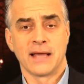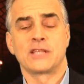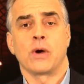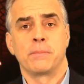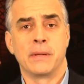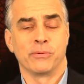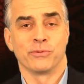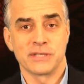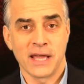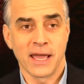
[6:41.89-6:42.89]
That's why people
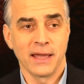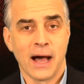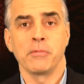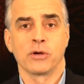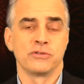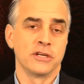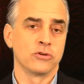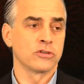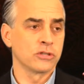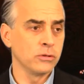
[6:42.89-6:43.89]
will say, I'm going to go see a
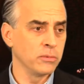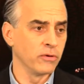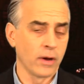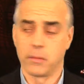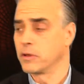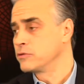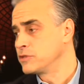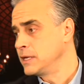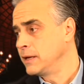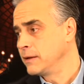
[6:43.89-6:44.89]
George Clooney movie. I'm going to go
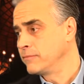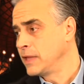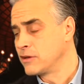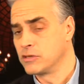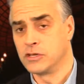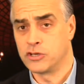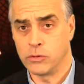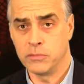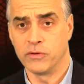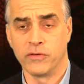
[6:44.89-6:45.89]
see an Angelina
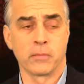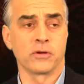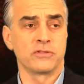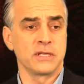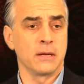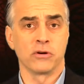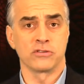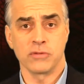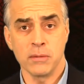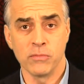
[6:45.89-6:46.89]
Jolie movie. I'm going to go see a Meryl
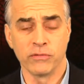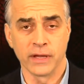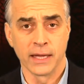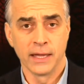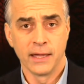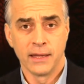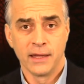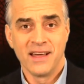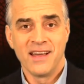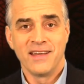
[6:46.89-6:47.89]
Streep movie.
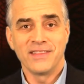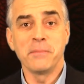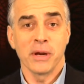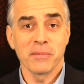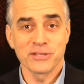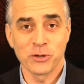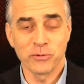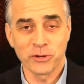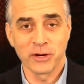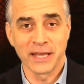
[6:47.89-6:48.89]
They pretty much know
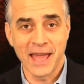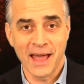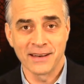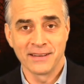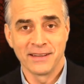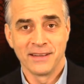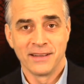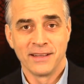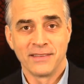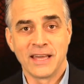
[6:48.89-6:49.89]
what they're going to get.
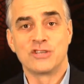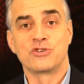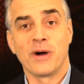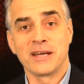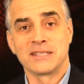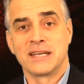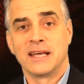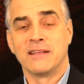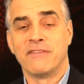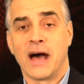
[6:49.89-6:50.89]
They
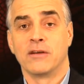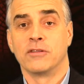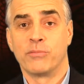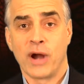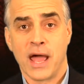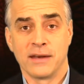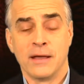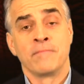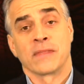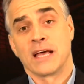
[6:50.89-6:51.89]
trust the value of the brand.
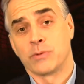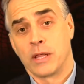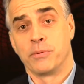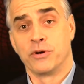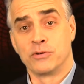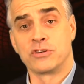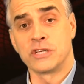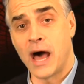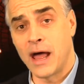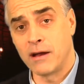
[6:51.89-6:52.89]
And that's why the producers
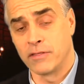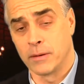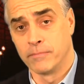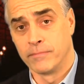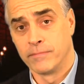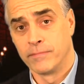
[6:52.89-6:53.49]
hire them.